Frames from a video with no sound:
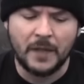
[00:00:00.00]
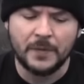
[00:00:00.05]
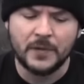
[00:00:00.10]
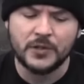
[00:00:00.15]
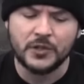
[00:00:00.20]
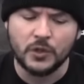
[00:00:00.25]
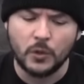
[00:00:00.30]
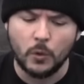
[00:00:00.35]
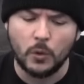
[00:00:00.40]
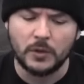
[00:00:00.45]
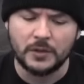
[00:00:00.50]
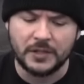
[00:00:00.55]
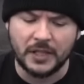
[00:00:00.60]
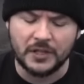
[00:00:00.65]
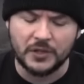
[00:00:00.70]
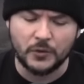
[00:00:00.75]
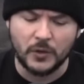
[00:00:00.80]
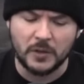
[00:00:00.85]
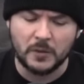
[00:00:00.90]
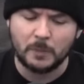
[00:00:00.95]
Then the school
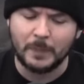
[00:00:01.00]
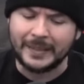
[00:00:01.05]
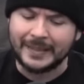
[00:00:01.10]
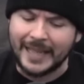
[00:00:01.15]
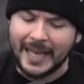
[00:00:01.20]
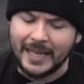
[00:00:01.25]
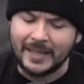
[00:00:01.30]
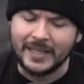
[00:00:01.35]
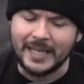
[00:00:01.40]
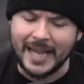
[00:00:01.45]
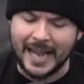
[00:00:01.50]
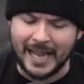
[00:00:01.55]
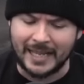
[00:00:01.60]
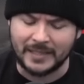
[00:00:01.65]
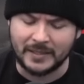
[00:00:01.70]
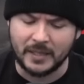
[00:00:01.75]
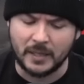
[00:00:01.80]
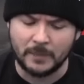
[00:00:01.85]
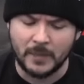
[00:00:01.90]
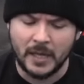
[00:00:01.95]
district politely
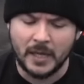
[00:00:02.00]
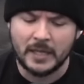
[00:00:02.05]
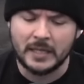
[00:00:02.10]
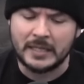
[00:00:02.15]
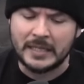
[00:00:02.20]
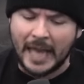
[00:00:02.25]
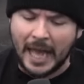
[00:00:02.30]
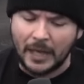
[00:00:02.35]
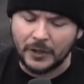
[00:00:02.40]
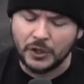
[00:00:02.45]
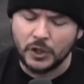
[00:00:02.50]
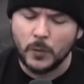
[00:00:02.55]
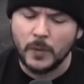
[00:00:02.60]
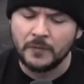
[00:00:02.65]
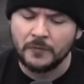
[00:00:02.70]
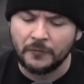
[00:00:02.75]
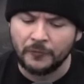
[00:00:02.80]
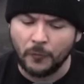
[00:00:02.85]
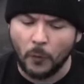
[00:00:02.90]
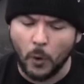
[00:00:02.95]
asked him not to
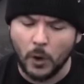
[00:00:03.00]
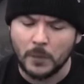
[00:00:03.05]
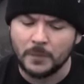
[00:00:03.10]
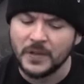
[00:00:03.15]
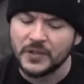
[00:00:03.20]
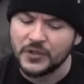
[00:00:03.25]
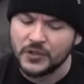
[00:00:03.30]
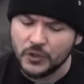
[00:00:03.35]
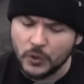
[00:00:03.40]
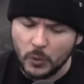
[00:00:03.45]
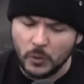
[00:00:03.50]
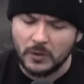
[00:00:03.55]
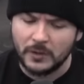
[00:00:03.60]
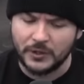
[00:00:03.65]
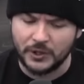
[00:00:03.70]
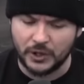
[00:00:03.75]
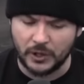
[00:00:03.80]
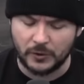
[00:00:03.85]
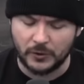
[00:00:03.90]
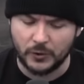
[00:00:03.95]
inform the school
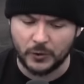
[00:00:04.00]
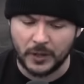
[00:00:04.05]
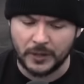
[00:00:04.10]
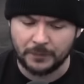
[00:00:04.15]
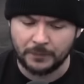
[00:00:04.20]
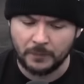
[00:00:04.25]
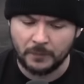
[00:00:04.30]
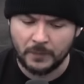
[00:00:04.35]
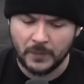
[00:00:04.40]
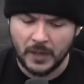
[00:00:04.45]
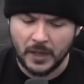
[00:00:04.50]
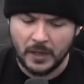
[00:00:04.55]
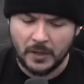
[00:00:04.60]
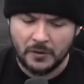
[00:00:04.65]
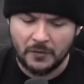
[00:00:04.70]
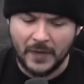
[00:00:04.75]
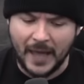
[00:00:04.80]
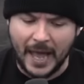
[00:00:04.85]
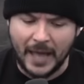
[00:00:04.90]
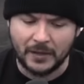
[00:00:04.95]
children
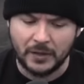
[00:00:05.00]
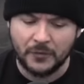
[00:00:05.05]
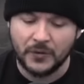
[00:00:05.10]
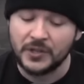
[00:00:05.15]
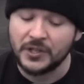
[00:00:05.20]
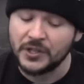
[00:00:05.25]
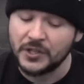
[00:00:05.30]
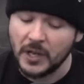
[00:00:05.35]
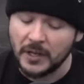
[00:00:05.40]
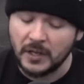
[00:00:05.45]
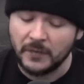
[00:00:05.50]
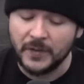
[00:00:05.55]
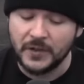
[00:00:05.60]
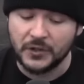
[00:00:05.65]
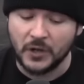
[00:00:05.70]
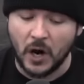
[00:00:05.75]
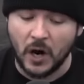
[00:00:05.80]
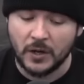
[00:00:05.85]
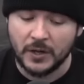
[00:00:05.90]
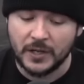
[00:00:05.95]
that the son of
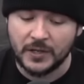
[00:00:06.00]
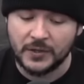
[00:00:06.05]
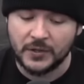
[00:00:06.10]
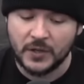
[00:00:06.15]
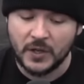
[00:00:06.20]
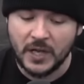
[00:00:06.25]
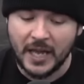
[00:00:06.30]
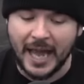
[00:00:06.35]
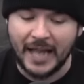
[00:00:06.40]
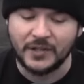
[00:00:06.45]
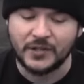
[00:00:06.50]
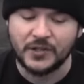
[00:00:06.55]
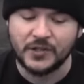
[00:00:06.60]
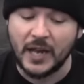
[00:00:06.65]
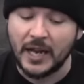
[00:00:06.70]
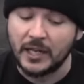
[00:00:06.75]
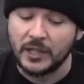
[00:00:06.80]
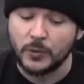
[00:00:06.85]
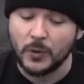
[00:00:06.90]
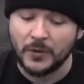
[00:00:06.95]
this artist had
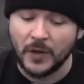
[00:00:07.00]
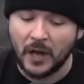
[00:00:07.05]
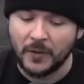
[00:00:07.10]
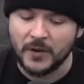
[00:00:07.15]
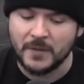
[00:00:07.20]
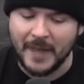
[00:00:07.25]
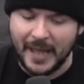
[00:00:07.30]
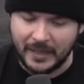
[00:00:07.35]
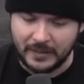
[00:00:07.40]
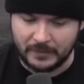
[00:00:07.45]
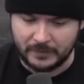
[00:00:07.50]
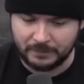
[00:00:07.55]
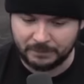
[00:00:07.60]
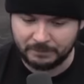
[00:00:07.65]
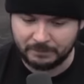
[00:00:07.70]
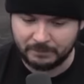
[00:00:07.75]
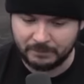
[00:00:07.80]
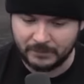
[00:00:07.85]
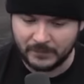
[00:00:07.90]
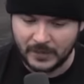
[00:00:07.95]
sex with other men.
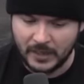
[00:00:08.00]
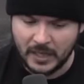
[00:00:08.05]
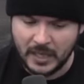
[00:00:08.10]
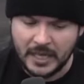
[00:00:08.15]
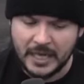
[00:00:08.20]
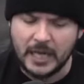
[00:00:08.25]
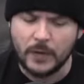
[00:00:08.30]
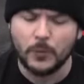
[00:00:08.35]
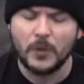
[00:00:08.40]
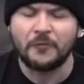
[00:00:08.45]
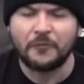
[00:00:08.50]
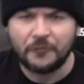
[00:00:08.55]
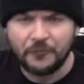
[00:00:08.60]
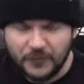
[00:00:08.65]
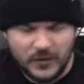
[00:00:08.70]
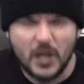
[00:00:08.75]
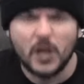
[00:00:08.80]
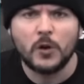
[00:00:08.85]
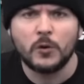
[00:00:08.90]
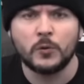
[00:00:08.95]
Okay. He
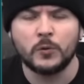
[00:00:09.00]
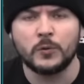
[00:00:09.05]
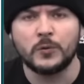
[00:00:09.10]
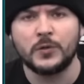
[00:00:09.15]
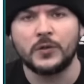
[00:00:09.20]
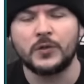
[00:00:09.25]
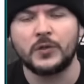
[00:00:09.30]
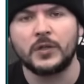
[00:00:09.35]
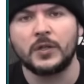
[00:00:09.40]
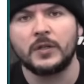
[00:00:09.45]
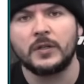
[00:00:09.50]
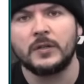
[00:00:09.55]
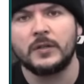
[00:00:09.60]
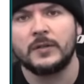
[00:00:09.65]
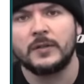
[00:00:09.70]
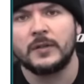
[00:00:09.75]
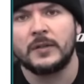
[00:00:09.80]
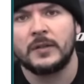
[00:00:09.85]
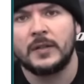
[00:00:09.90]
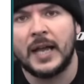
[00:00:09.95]
refused
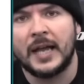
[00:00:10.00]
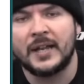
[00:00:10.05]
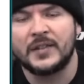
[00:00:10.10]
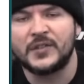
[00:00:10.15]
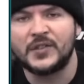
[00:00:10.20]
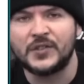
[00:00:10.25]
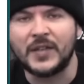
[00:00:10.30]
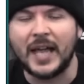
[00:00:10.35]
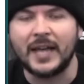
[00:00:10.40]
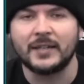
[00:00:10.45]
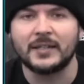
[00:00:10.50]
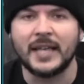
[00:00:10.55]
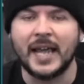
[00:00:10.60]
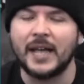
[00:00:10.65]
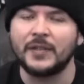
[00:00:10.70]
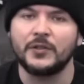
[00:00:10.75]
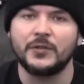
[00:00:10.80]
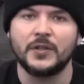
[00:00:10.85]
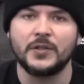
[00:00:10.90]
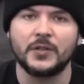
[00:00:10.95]
and instead
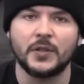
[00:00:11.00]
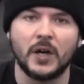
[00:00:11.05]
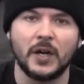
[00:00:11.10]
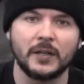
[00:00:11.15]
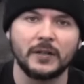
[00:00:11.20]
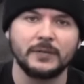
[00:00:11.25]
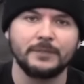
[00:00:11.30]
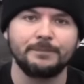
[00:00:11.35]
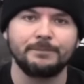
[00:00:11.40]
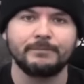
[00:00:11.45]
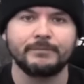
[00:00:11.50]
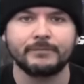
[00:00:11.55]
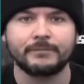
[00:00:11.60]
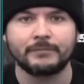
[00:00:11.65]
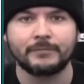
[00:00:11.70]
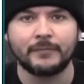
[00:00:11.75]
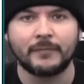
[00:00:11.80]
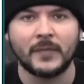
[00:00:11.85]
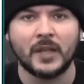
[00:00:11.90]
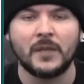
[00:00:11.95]
canceled his talk.
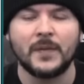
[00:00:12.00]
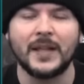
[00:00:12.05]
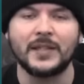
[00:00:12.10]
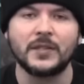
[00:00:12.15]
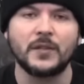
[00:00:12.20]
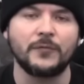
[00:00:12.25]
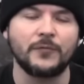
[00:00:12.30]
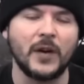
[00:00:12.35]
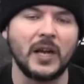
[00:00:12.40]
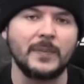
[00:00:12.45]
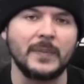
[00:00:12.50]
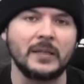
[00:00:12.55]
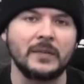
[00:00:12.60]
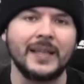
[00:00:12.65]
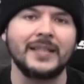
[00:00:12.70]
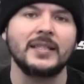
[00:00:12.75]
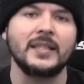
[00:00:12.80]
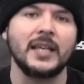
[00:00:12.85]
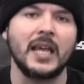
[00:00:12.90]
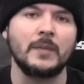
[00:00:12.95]
That's the framing.
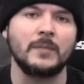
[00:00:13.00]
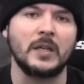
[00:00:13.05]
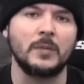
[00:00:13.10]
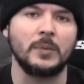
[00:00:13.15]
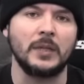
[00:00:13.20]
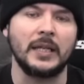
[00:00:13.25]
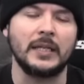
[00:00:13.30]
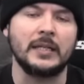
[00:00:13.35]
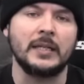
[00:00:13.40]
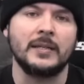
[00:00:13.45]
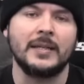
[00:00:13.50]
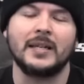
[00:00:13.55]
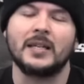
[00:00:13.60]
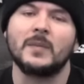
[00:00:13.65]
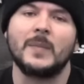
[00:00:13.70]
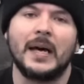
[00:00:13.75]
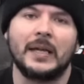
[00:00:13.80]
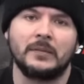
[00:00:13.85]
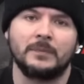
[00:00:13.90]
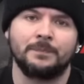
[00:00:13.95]
That's the game they play. Now,
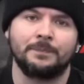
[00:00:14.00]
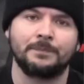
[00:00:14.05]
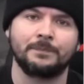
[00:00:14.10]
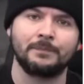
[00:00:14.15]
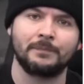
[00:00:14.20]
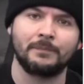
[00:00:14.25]
come on.